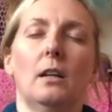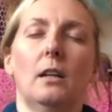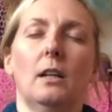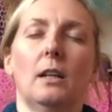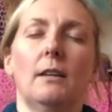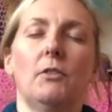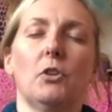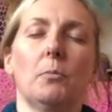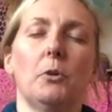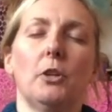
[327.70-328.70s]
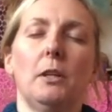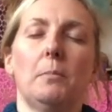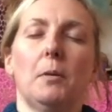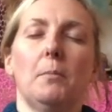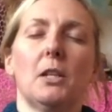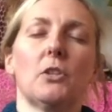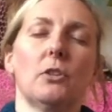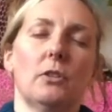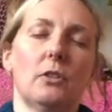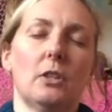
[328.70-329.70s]
Giving your body permission,
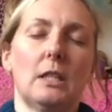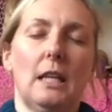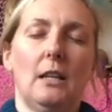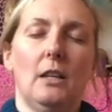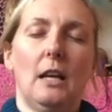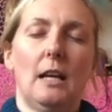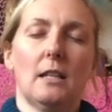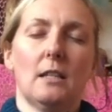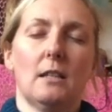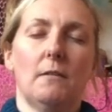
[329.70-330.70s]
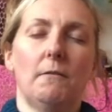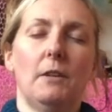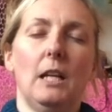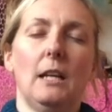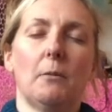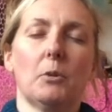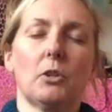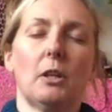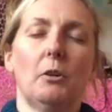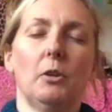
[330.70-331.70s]
just saying yes to feeling what's
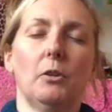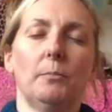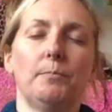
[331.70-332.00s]
going on.